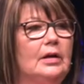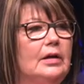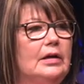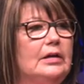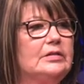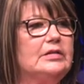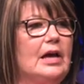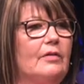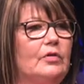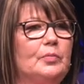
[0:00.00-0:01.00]
He is
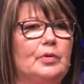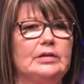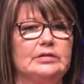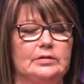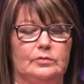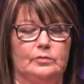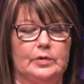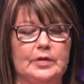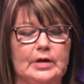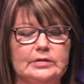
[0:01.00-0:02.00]
ever present
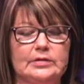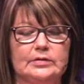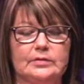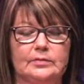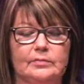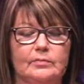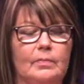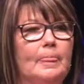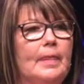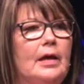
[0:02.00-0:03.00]
with us.
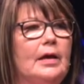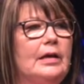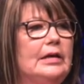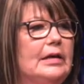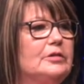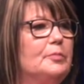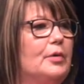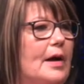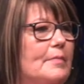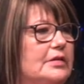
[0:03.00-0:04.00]
He has
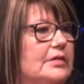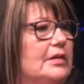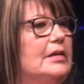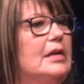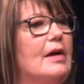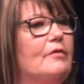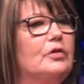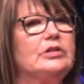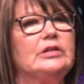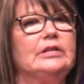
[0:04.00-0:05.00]
promised never
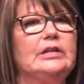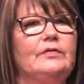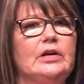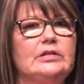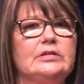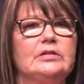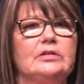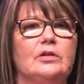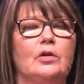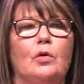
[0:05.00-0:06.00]
to leave us
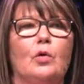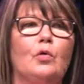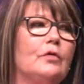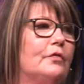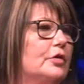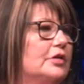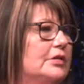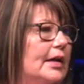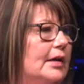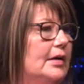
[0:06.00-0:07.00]
or
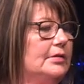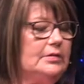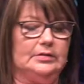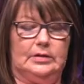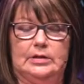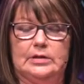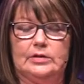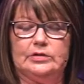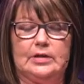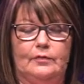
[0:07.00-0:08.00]
forsake us in our
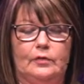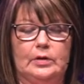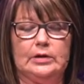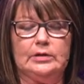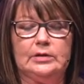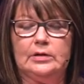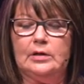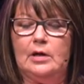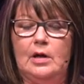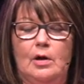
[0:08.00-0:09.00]
suffering,
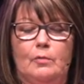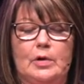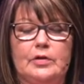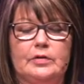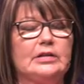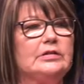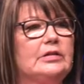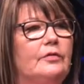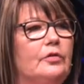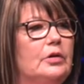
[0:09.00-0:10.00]
whether that
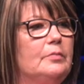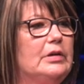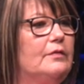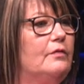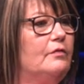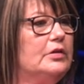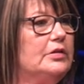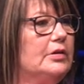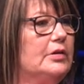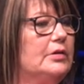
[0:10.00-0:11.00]
suffering be
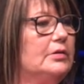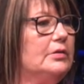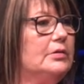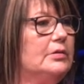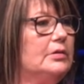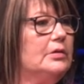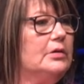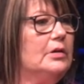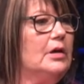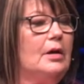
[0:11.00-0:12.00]
physical,
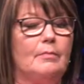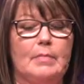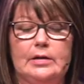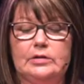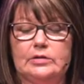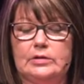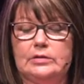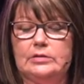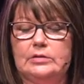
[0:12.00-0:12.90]
mental,